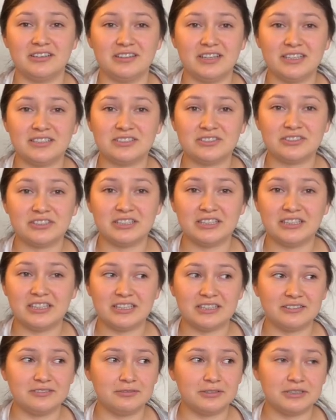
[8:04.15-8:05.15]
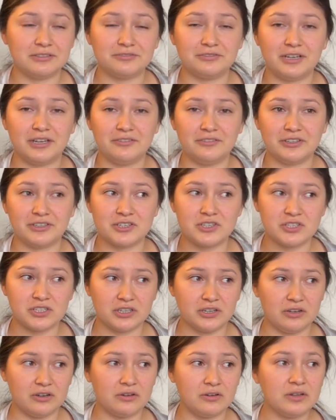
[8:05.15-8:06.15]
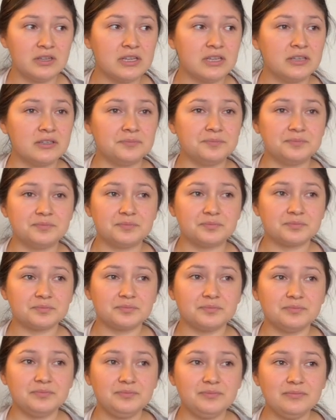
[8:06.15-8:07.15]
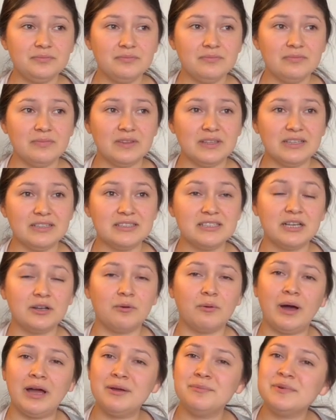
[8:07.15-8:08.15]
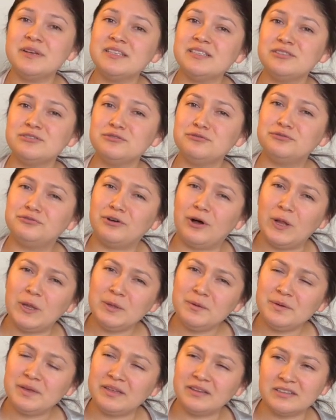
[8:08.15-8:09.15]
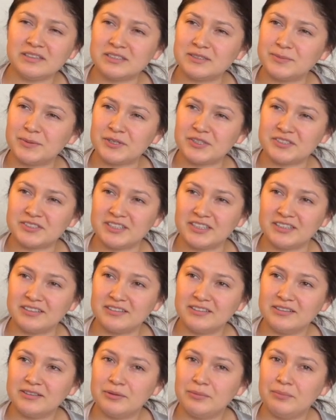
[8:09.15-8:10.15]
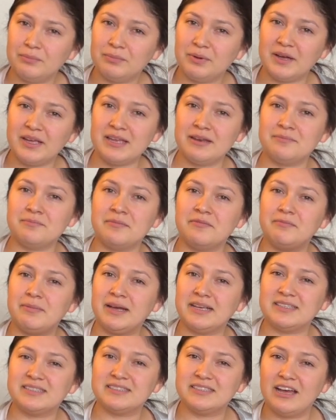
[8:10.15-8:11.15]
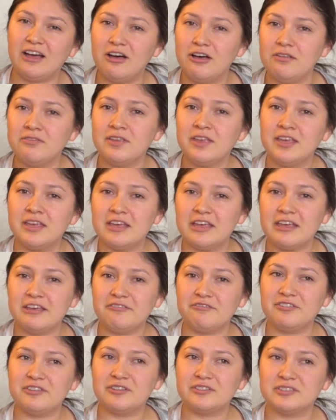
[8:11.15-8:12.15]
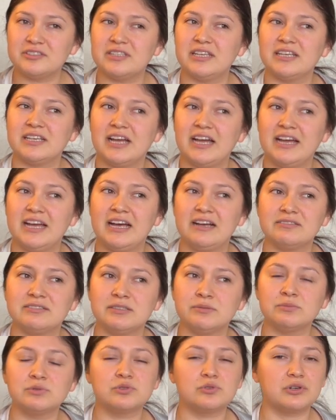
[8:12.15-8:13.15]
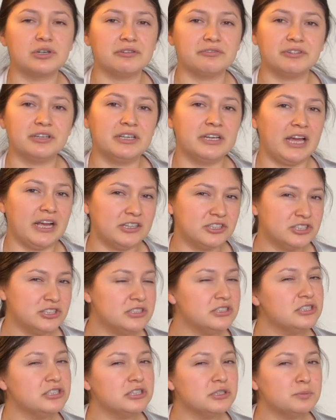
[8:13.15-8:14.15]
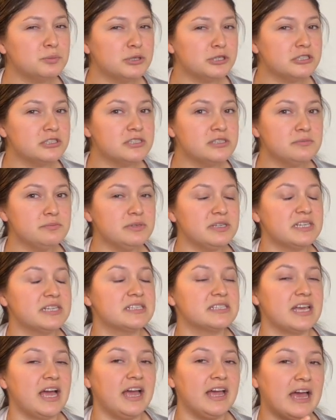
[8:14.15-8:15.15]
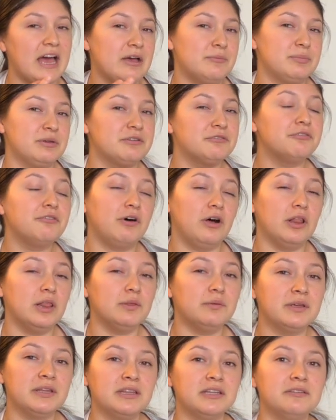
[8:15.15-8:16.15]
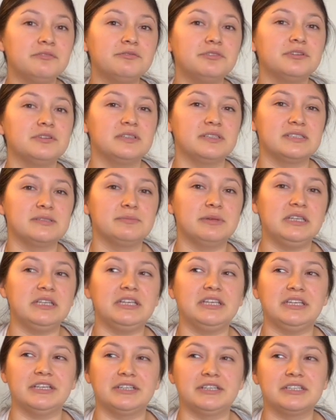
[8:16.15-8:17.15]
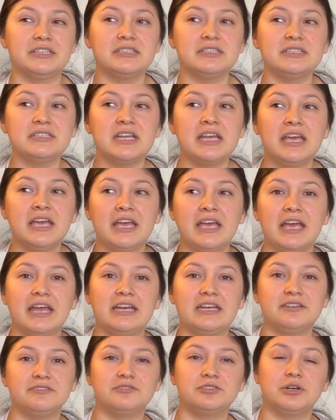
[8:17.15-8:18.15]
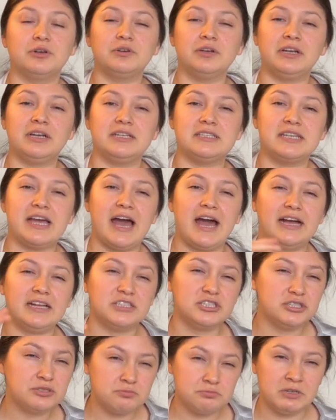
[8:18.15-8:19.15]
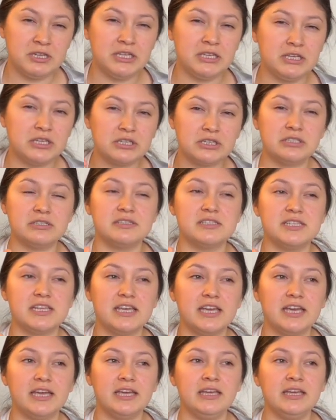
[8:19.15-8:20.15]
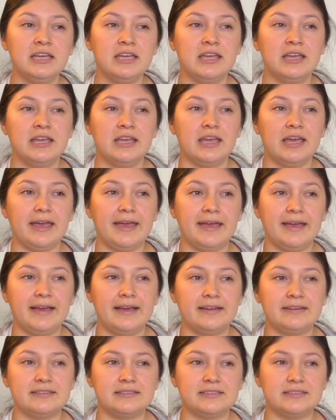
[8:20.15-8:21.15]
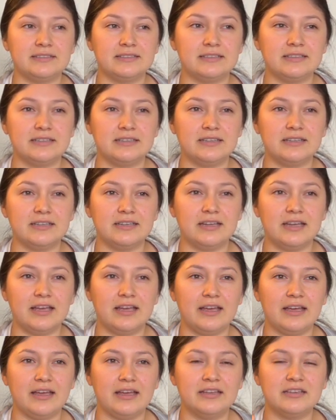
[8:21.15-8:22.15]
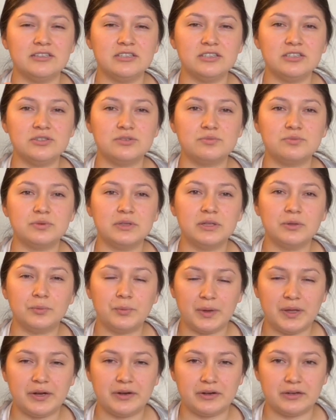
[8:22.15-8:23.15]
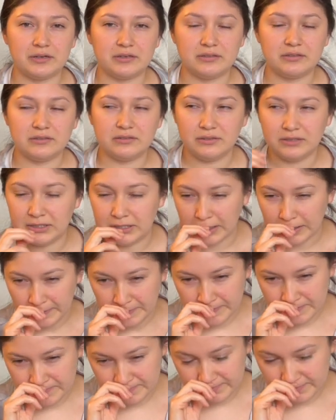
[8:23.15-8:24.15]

That's already, like, what, 5 years ago. It's like, why am I still following this person? But in myself, it feels like I have some sort of connection to the person because I have been following them for this many years and I've grown an attachment, you could say. And it's just really weird, you know?